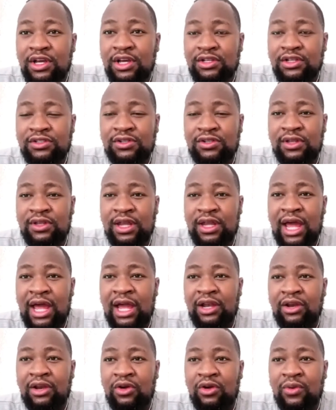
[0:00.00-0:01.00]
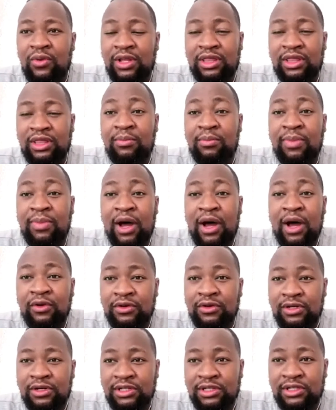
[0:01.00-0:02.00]
so that I know what the
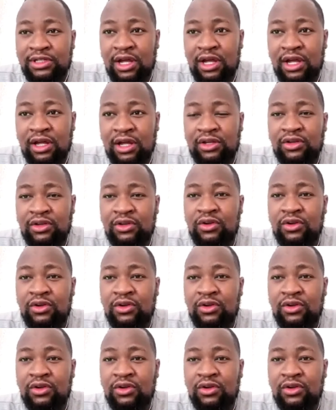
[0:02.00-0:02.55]
boundaries are.